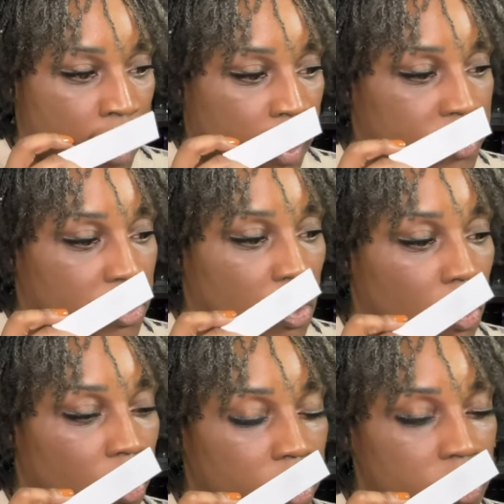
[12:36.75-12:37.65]
It's
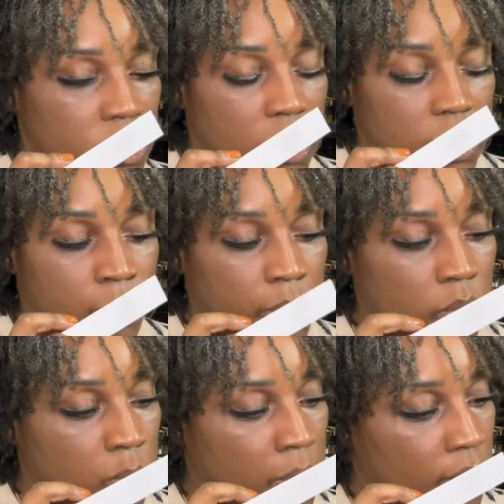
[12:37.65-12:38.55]
orange, it's
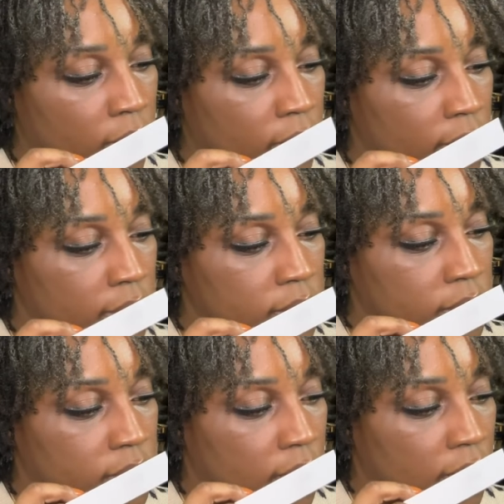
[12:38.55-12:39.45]
blueberry, it's